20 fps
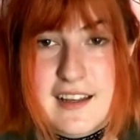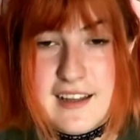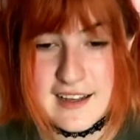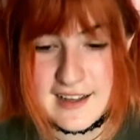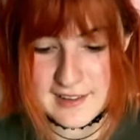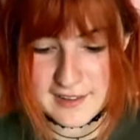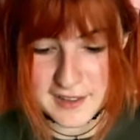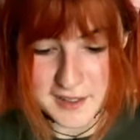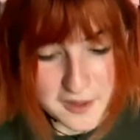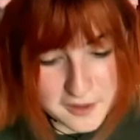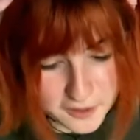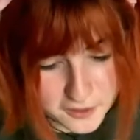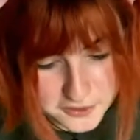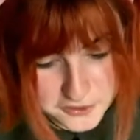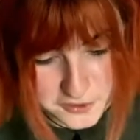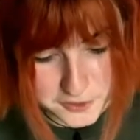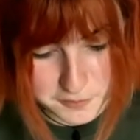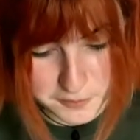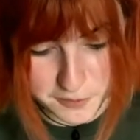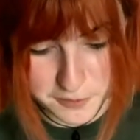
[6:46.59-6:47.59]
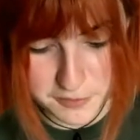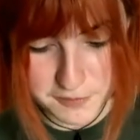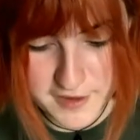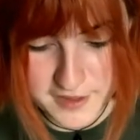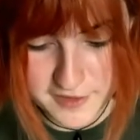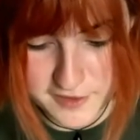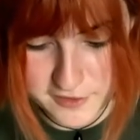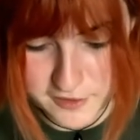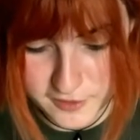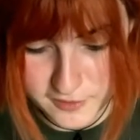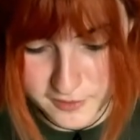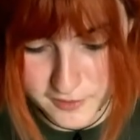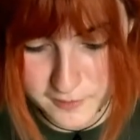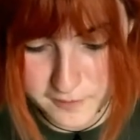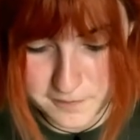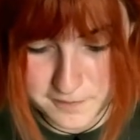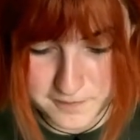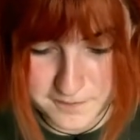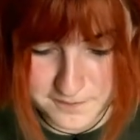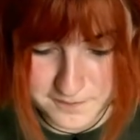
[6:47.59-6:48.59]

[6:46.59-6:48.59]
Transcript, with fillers: I like costumes with feathers on them.